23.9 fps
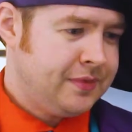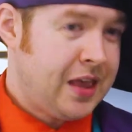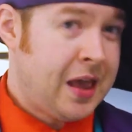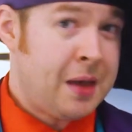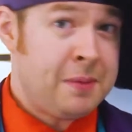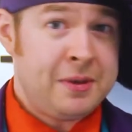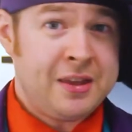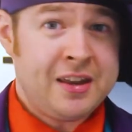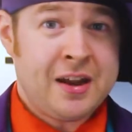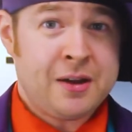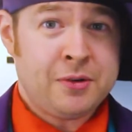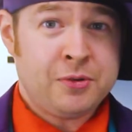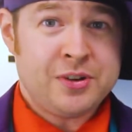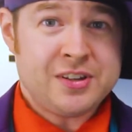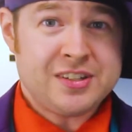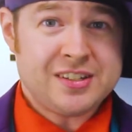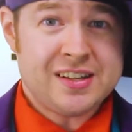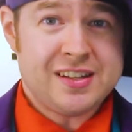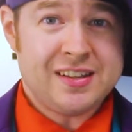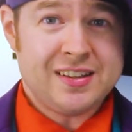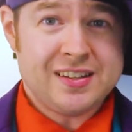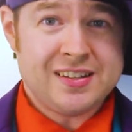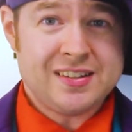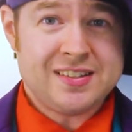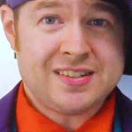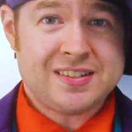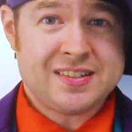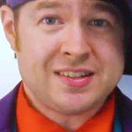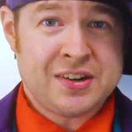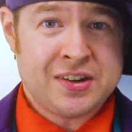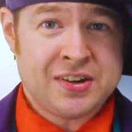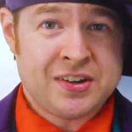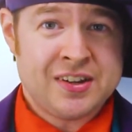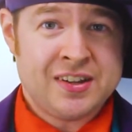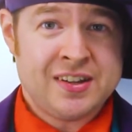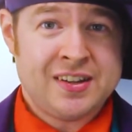I mean, I recently
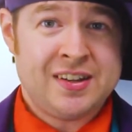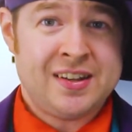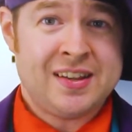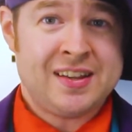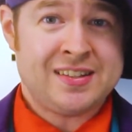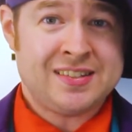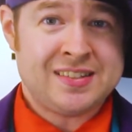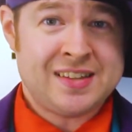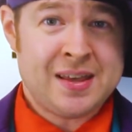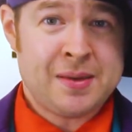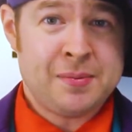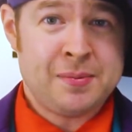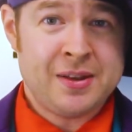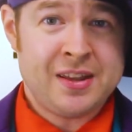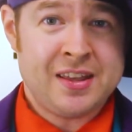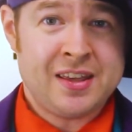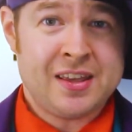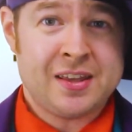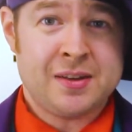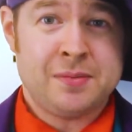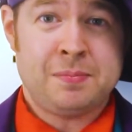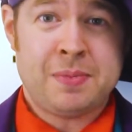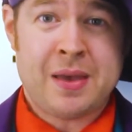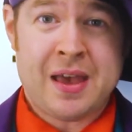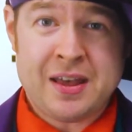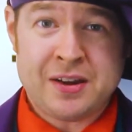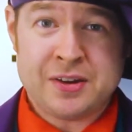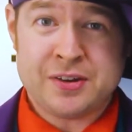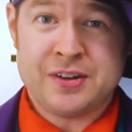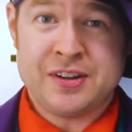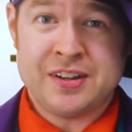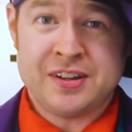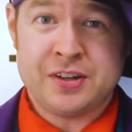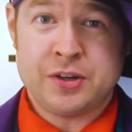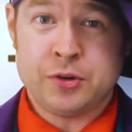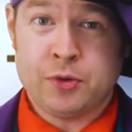started examining and
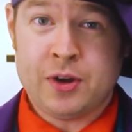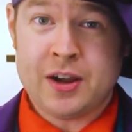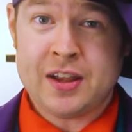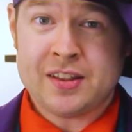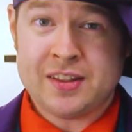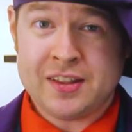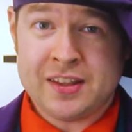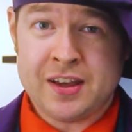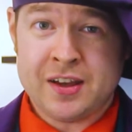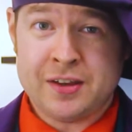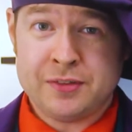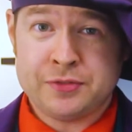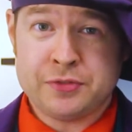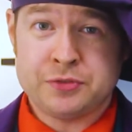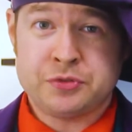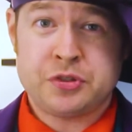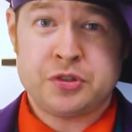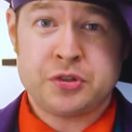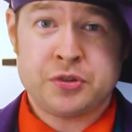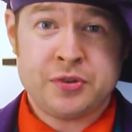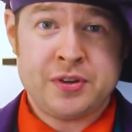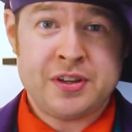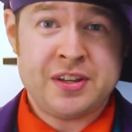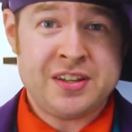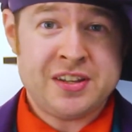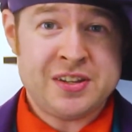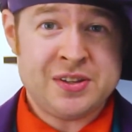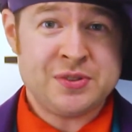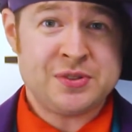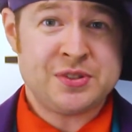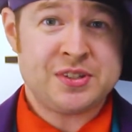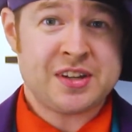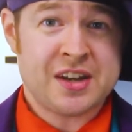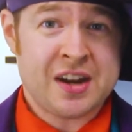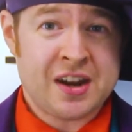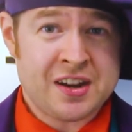patterning directly off of
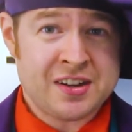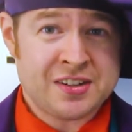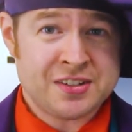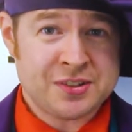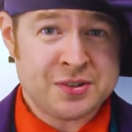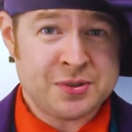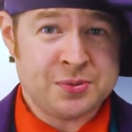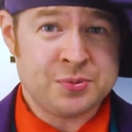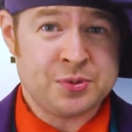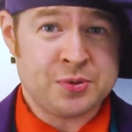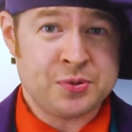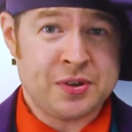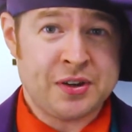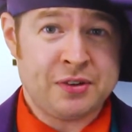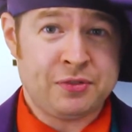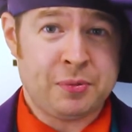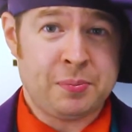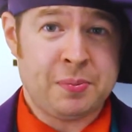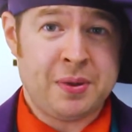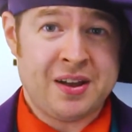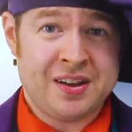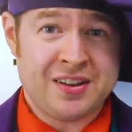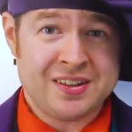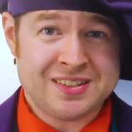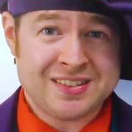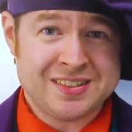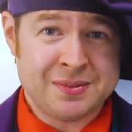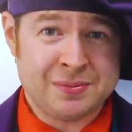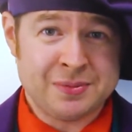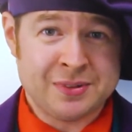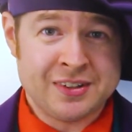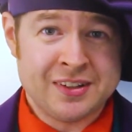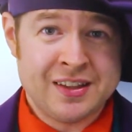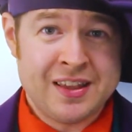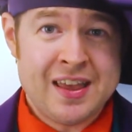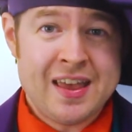screen-used costumes whenever
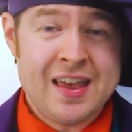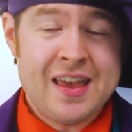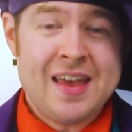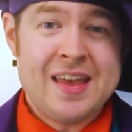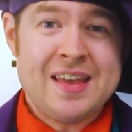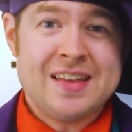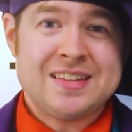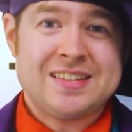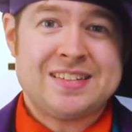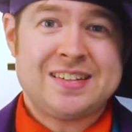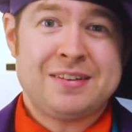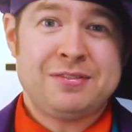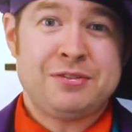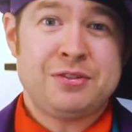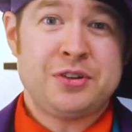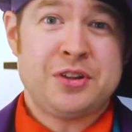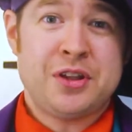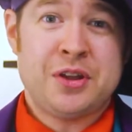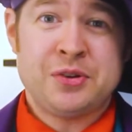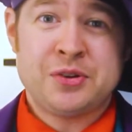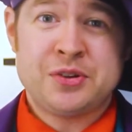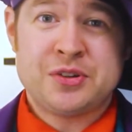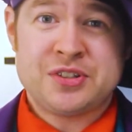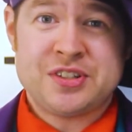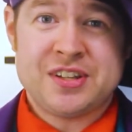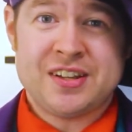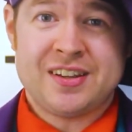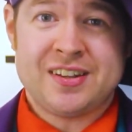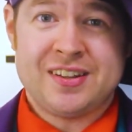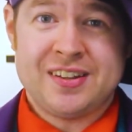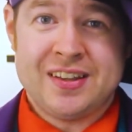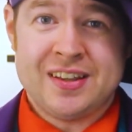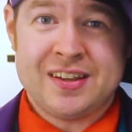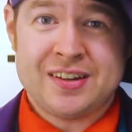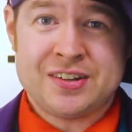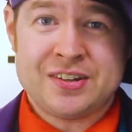possible. Several owners and
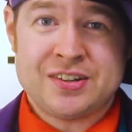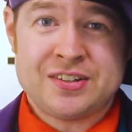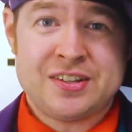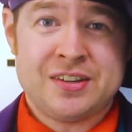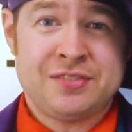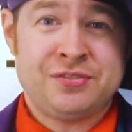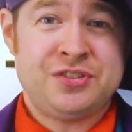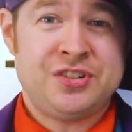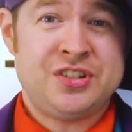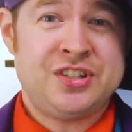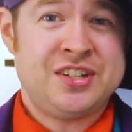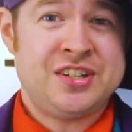collectors have